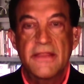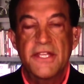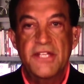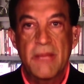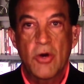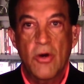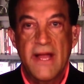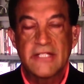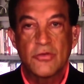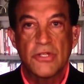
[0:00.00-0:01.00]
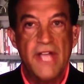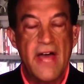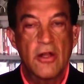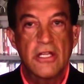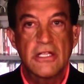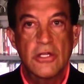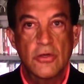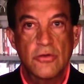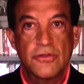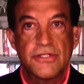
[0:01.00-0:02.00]
The Democrats will not only
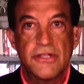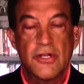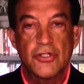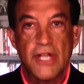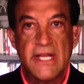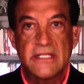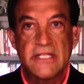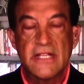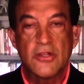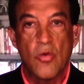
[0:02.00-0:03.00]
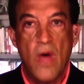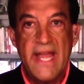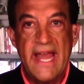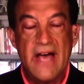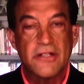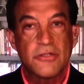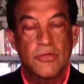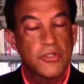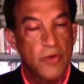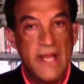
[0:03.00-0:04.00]
lose their chance at the White
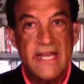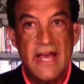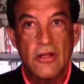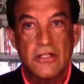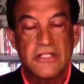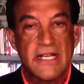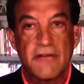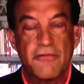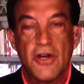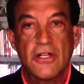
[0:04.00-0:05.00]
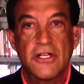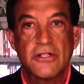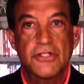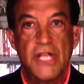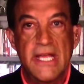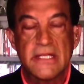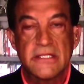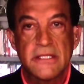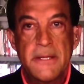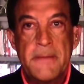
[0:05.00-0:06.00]
House, which right now looks like a fairly good
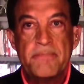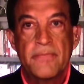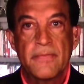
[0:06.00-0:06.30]
chance,